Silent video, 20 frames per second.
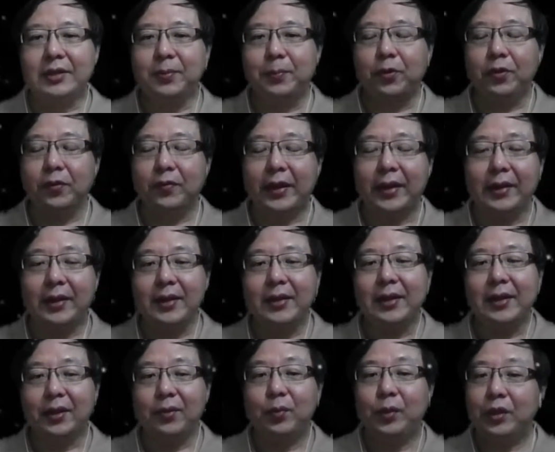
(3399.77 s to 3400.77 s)
providing
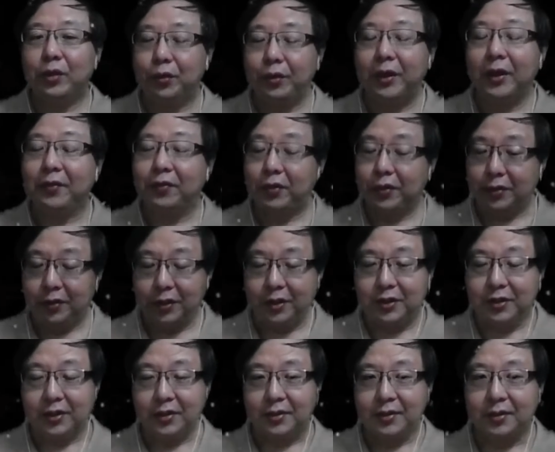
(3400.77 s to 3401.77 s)
that we don't have
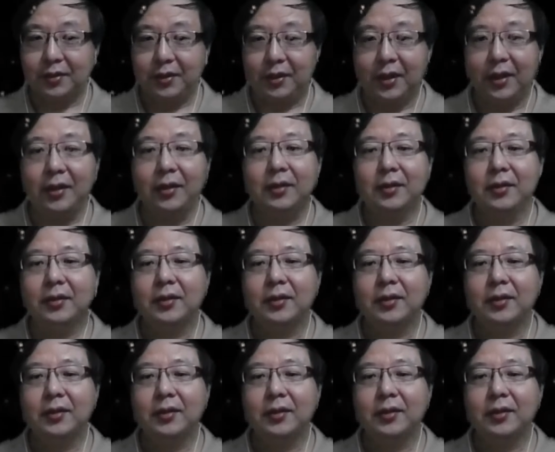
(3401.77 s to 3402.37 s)
collisions, okay?